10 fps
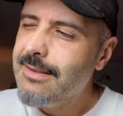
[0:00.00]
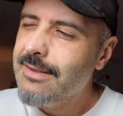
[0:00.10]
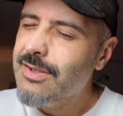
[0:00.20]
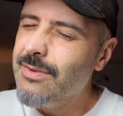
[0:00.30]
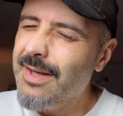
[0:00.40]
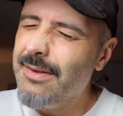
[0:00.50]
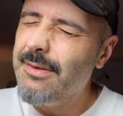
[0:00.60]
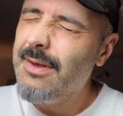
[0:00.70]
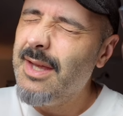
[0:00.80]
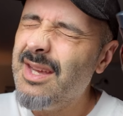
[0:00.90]
to I
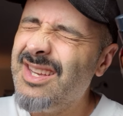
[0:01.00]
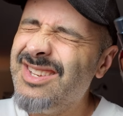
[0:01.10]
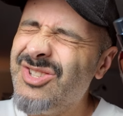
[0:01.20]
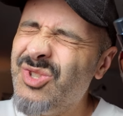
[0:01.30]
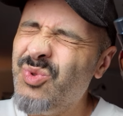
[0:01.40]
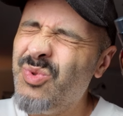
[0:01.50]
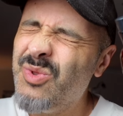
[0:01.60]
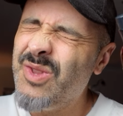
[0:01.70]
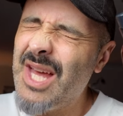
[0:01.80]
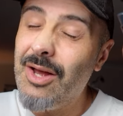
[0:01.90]
think
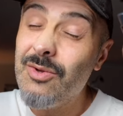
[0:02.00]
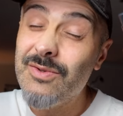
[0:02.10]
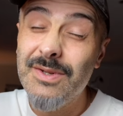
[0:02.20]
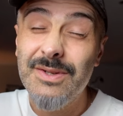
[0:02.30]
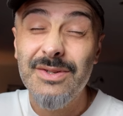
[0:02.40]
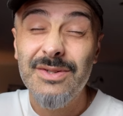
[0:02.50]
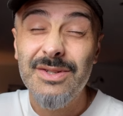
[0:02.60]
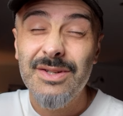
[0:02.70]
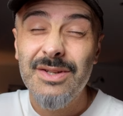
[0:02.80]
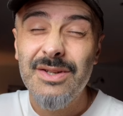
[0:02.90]

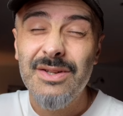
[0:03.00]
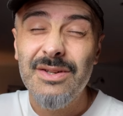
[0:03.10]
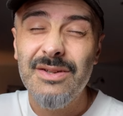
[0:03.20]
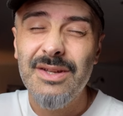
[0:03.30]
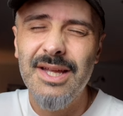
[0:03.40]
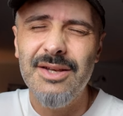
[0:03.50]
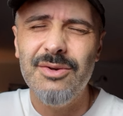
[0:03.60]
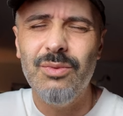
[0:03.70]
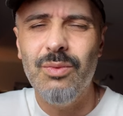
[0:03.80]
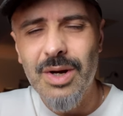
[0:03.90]

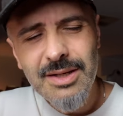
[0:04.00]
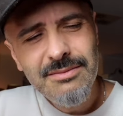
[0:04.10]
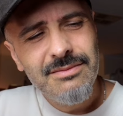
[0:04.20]
2001